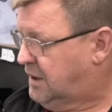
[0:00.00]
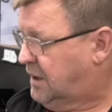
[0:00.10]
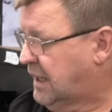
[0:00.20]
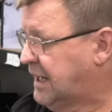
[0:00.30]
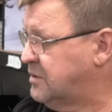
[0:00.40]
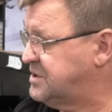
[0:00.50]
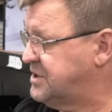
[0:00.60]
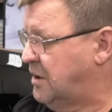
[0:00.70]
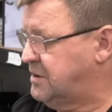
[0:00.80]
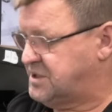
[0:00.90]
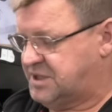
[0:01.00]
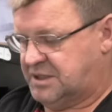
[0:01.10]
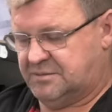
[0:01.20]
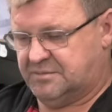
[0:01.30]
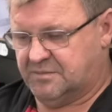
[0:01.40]
And I was
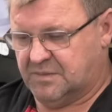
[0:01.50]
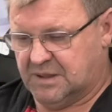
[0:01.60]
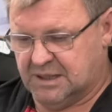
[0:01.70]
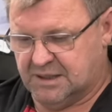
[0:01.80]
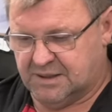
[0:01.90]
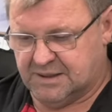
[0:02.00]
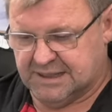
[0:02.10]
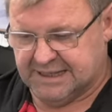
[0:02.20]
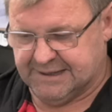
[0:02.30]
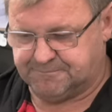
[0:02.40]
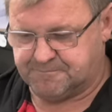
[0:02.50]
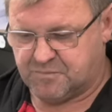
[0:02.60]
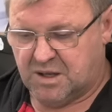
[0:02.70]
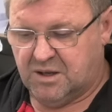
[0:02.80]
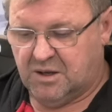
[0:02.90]
noticing one
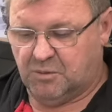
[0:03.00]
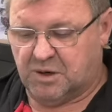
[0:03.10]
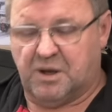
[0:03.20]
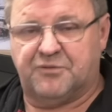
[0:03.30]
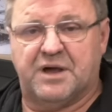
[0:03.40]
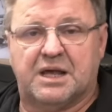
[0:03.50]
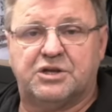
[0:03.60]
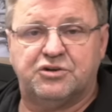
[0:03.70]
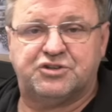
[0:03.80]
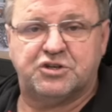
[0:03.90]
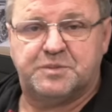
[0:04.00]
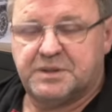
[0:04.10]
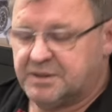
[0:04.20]
of my fellow YouTube